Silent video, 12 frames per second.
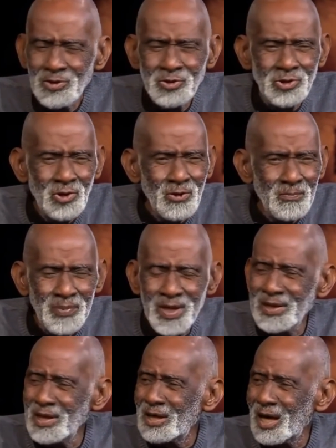You
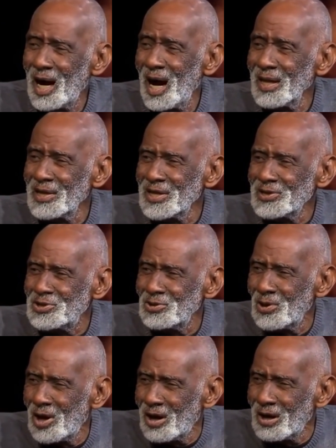being the color that
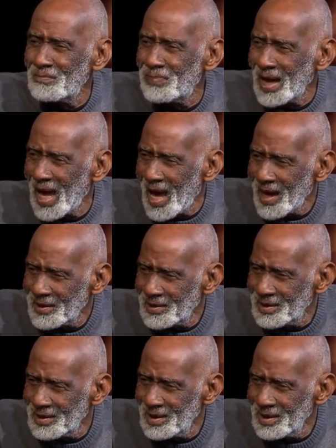you are, black,